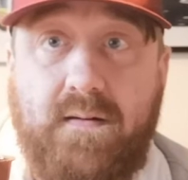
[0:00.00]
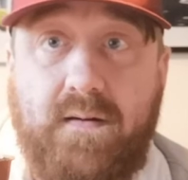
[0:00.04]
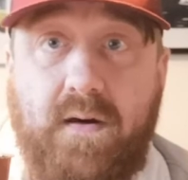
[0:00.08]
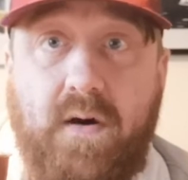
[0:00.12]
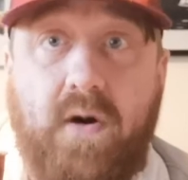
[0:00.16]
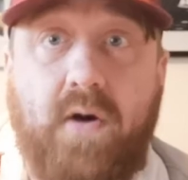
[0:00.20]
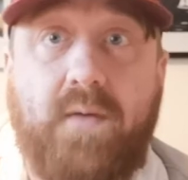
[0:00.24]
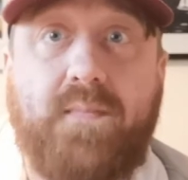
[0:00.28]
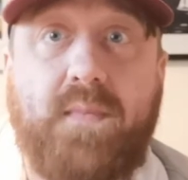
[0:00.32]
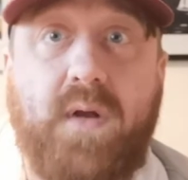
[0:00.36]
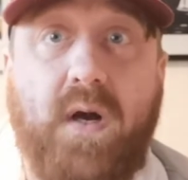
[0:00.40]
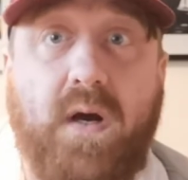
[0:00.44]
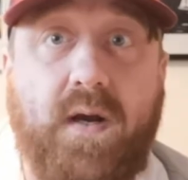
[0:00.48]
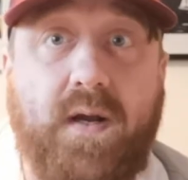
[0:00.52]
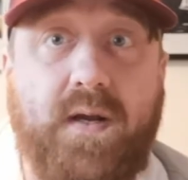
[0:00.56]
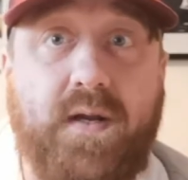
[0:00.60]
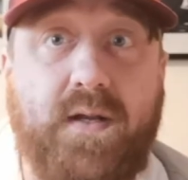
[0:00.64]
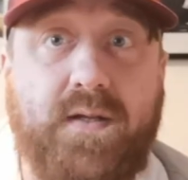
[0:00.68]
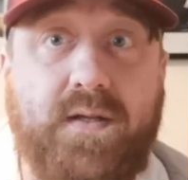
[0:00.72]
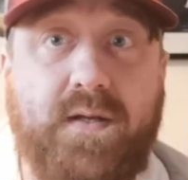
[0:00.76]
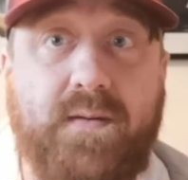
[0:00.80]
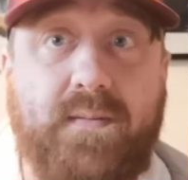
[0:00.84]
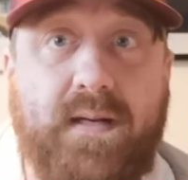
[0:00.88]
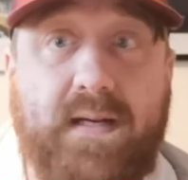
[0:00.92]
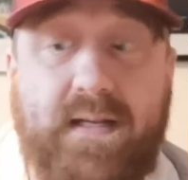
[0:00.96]
I'm not going
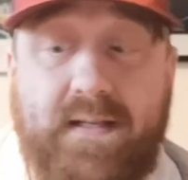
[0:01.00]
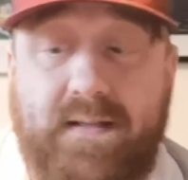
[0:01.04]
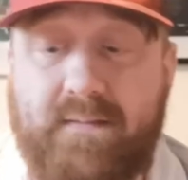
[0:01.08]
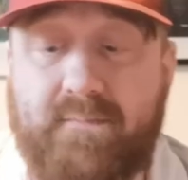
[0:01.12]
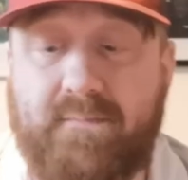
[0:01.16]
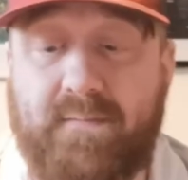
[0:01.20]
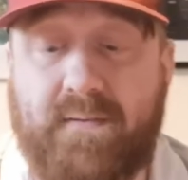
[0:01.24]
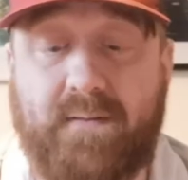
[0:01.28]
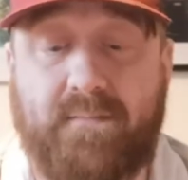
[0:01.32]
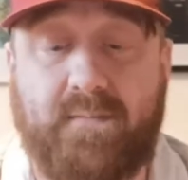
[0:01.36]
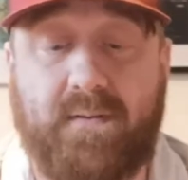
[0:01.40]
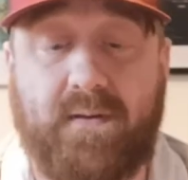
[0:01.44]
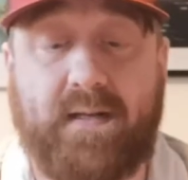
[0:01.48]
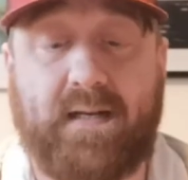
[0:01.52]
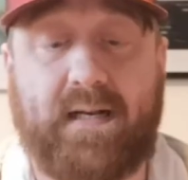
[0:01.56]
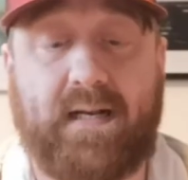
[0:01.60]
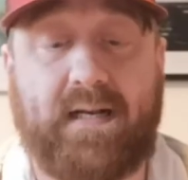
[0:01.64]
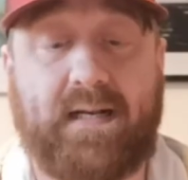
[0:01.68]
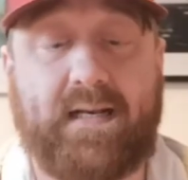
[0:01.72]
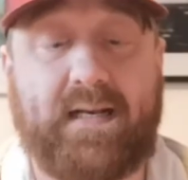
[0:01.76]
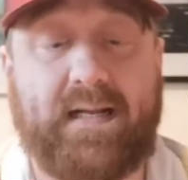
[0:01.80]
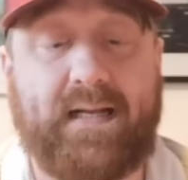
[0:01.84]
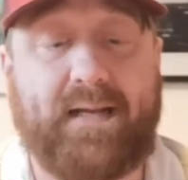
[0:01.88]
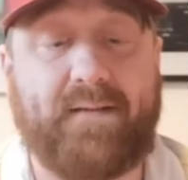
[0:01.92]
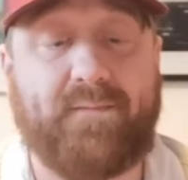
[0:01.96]
to do anything with them. I'm going
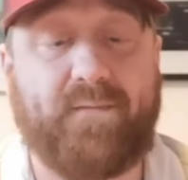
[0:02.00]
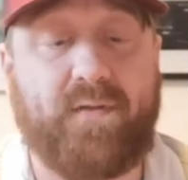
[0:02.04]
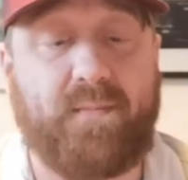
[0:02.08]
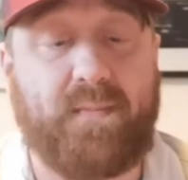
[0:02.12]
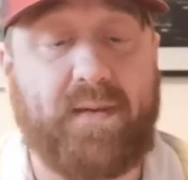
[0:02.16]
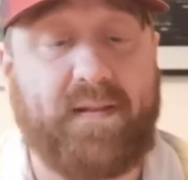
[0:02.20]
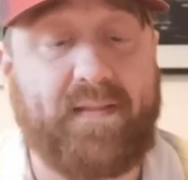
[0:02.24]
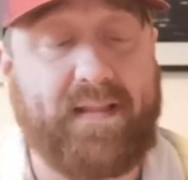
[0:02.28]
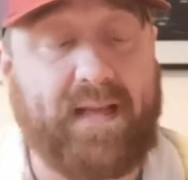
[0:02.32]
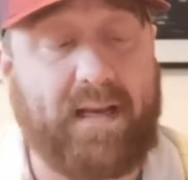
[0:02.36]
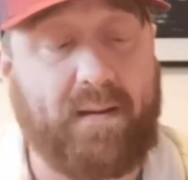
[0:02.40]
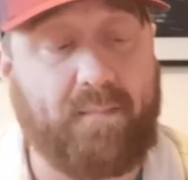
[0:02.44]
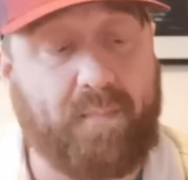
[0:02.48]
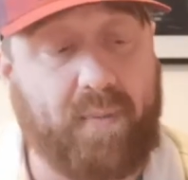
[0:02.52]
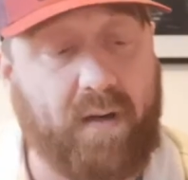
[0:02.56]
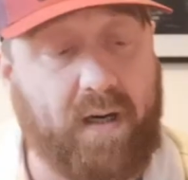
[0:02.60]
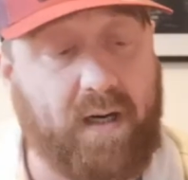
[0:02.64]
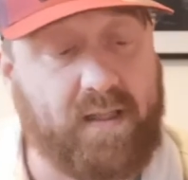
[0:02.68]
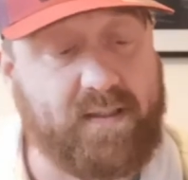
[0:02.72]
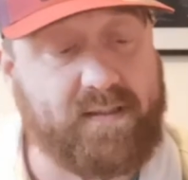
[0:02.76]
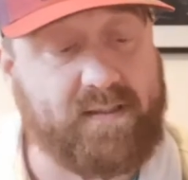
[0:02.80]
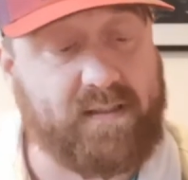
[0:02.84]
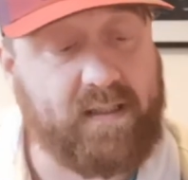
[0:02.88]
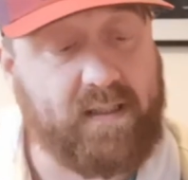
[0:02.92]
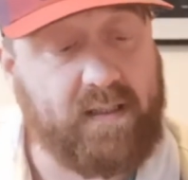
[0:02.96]
to leave them in that
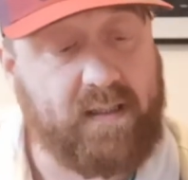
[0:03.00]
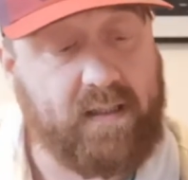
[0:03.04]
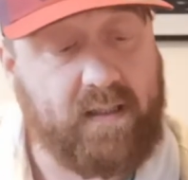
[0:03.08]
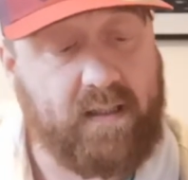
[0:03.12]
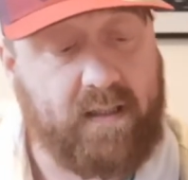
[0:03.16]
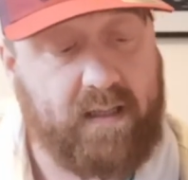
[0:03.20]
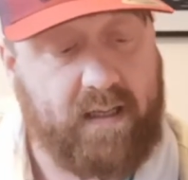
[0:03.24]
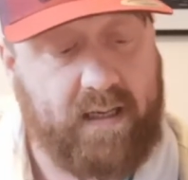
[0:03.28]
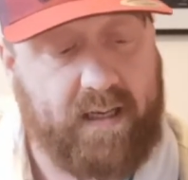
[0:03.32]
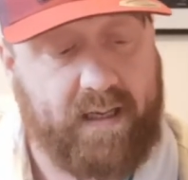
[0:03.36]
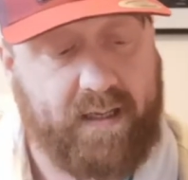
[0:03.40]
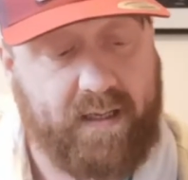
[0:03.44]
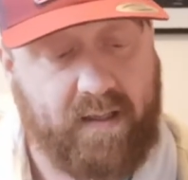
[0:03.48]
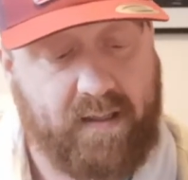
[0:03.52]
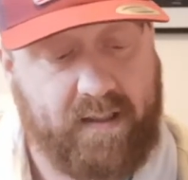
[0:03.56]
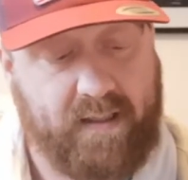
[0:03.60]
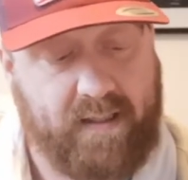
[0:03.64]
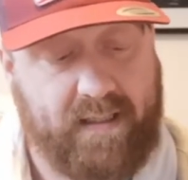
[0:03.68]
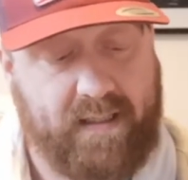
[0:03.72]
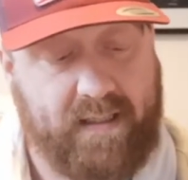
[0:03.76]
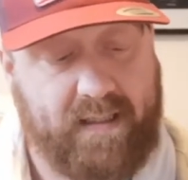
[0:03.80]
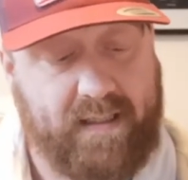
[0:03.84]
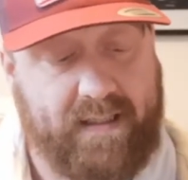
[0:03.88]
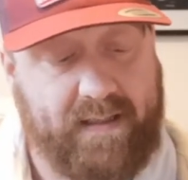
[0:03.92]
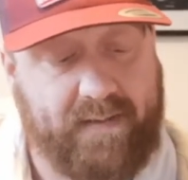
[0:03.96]
pot, and I'm
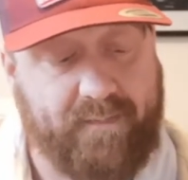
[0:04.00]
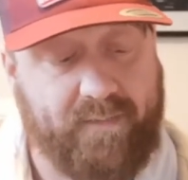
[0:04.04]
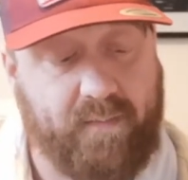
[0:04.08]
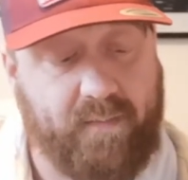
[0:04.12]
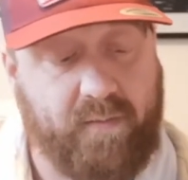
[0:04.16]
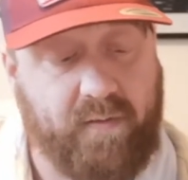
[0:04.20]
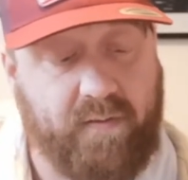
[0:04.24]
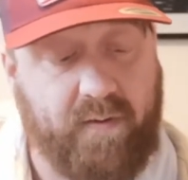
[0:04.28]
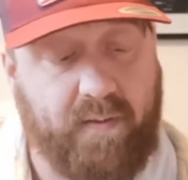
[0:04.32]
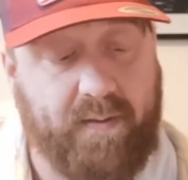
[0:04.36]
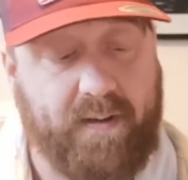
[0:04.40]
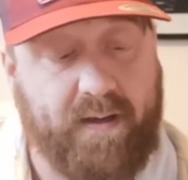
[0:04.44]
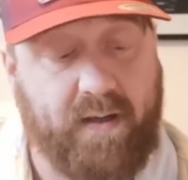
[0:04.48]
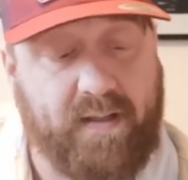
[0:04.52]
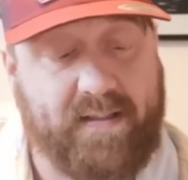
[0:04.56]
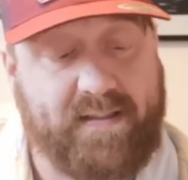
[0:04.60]
going to leave them growing.